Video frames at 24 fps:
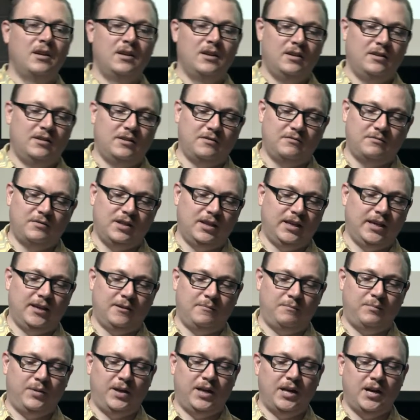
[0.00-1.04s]
They're really getting
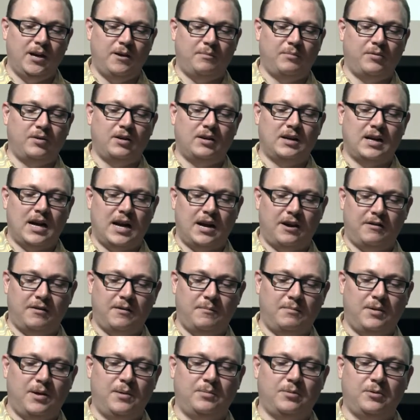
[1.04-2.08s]
beat up on hiring
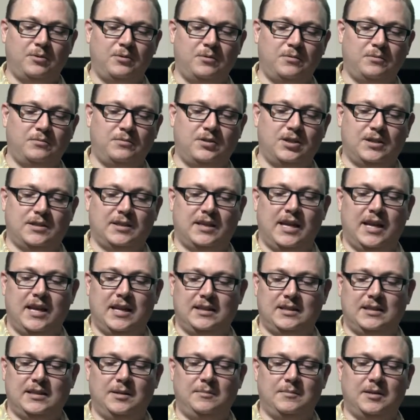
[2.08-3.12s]
people who just can't
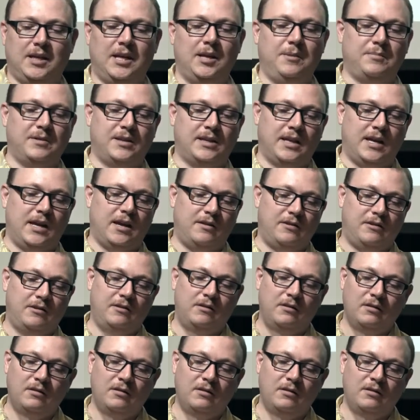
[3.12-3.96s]
seem to keep it together.